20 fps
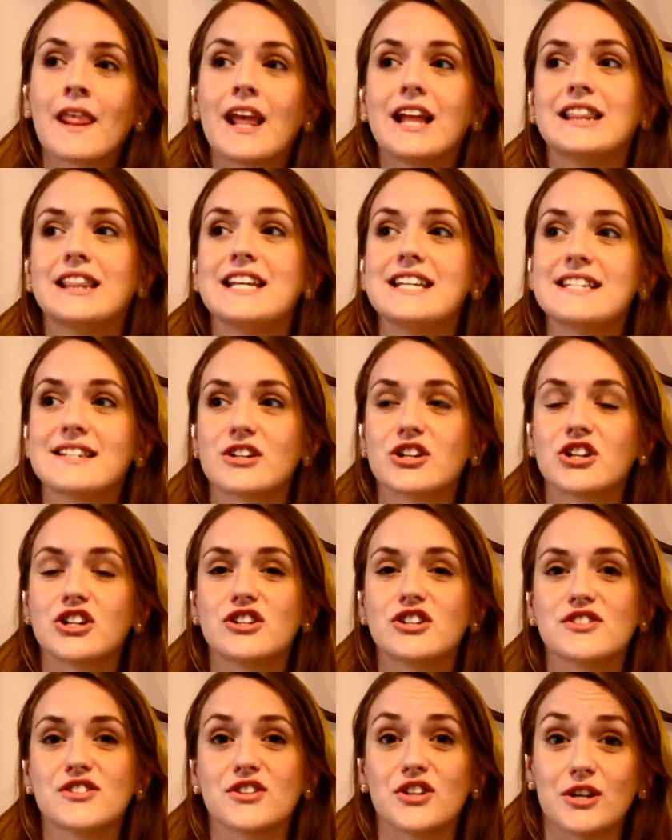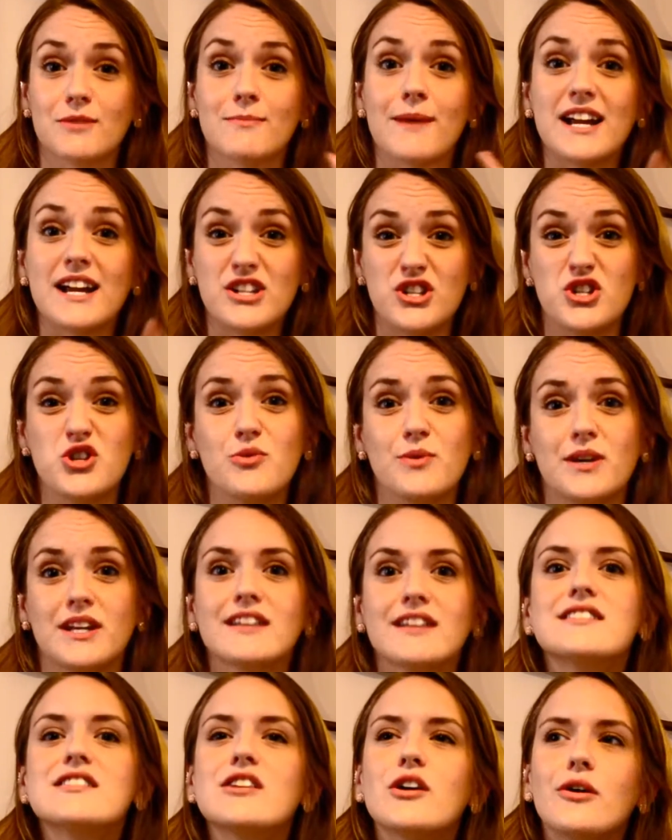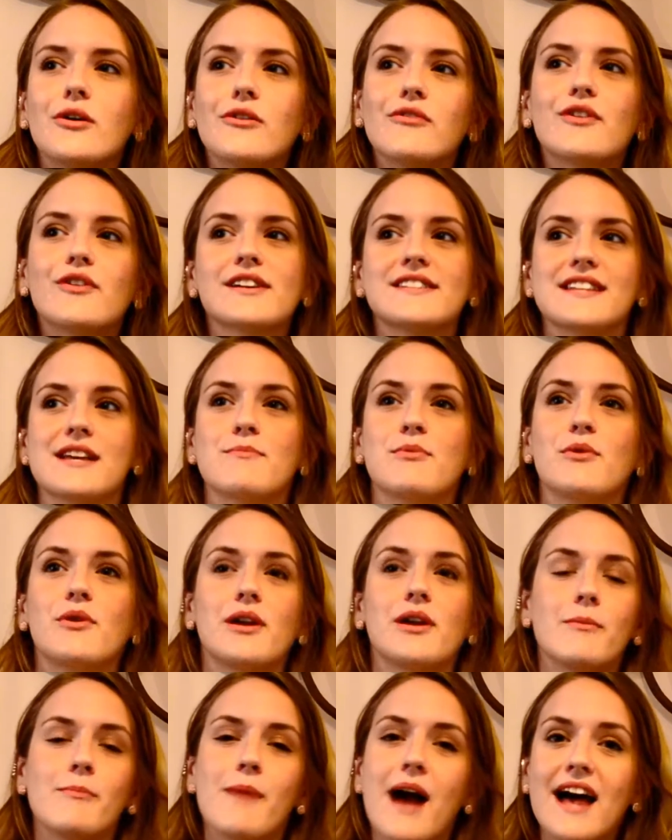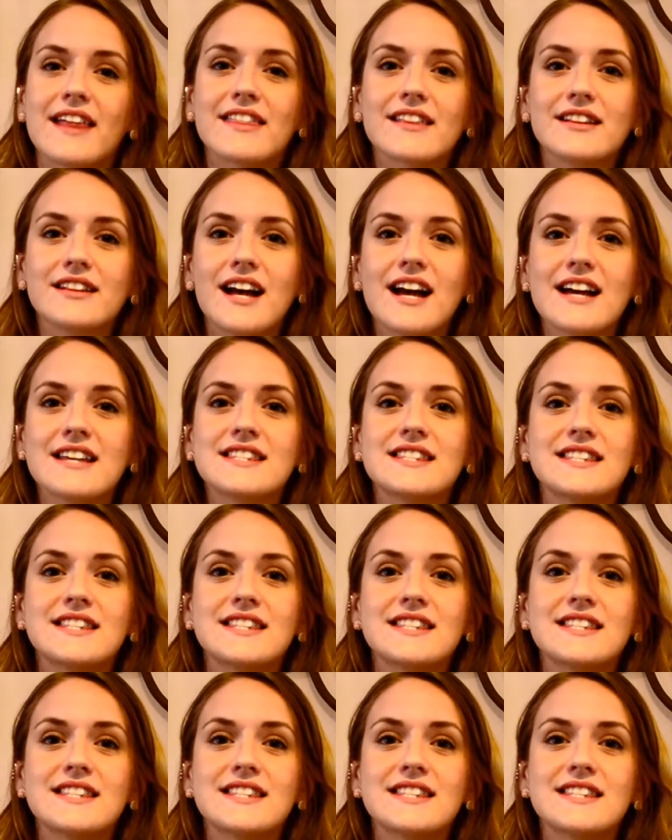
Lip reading: These learners learn by doing. So, for example, in a math class,